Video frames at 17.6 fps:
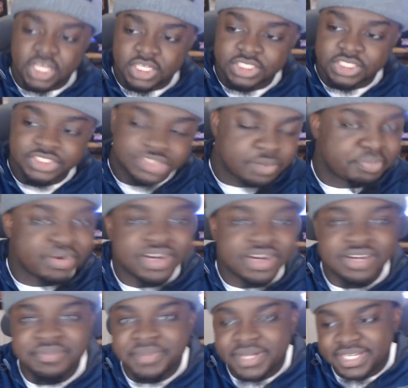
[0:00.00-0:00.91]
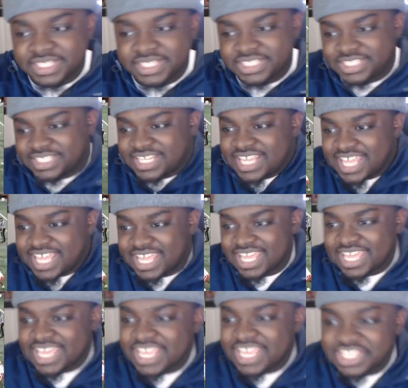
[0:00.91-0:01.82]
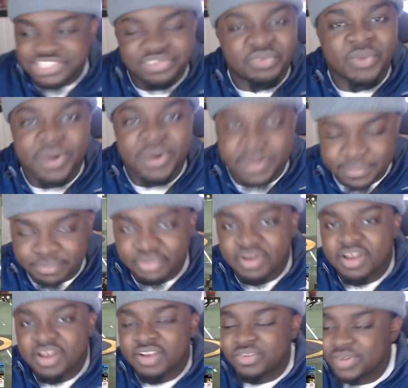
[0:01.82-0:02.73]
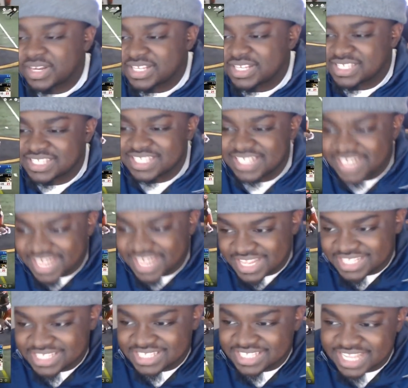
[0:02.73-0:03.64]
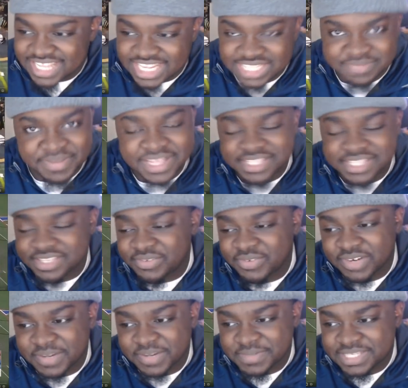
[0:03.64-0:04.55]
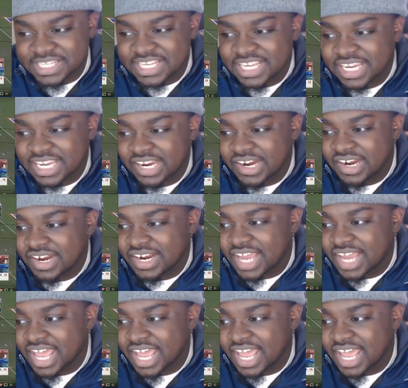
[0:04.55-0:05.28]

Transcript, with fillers: So pretty much he's a work in progress. That's, that's basically what I'm seeing here.